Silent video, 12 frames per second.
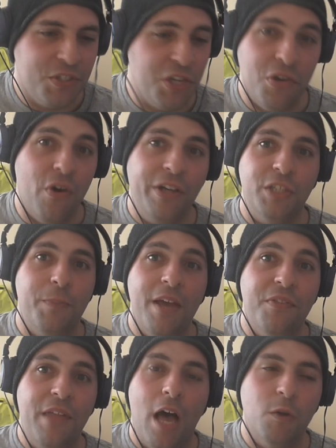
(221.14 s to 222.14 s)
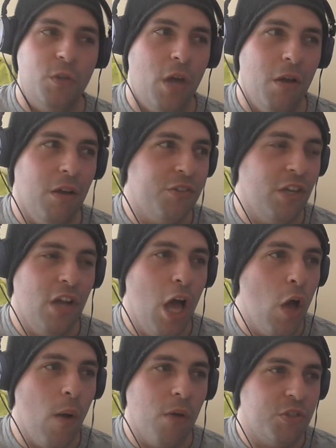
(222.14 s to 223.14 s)
Did not expect that. I don't know,
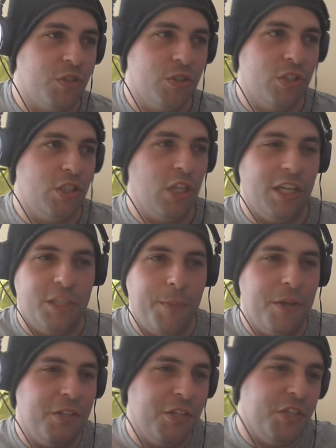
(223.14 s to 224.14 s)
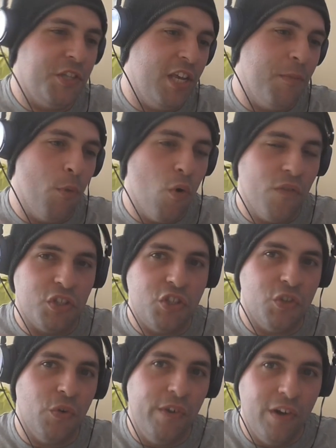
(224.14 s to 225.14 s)
I was expecting to see more of a
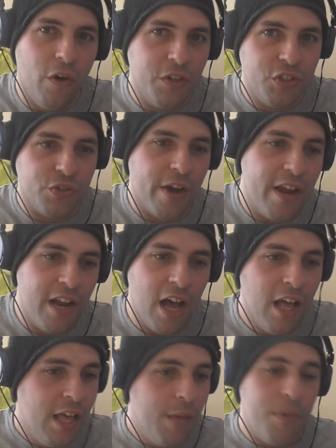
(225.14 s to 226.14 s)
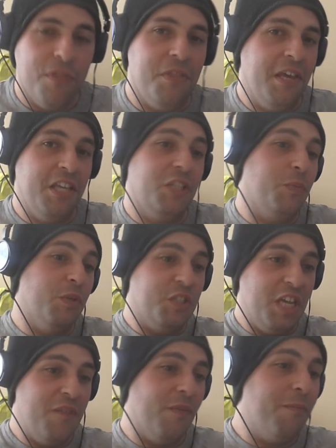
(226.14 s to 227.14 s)
storyline trailer, but this
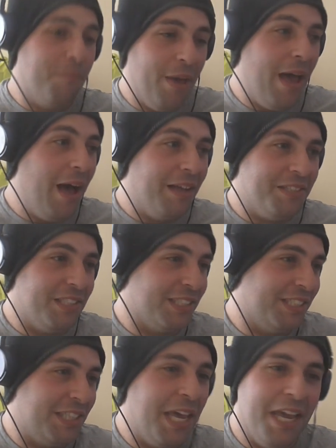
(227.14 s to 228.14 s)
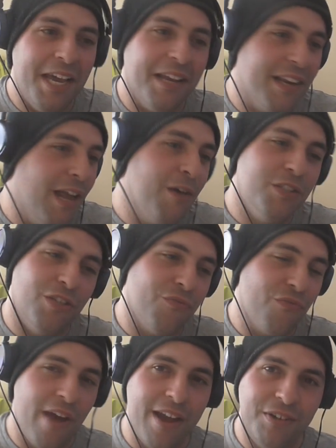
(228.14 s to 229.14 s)
was even better. Just seeing loads
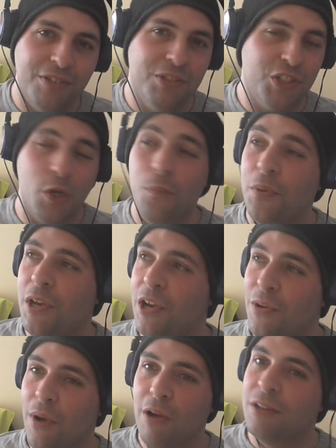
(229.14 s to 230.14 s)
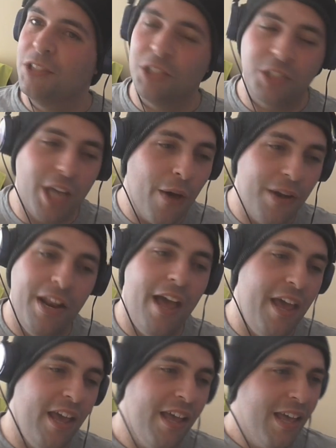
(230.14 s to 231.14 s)
of random superheroes just going
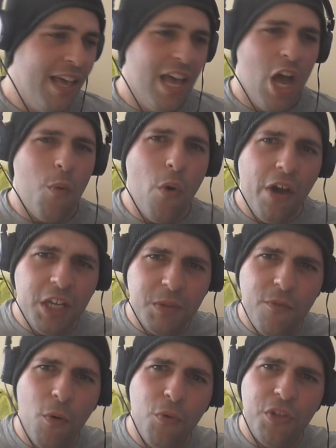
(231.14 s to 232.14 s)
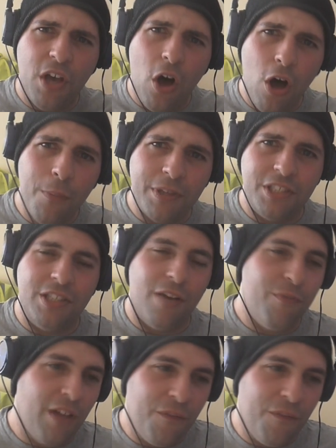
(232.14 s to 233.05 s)
at it. What is with all the armor stuff?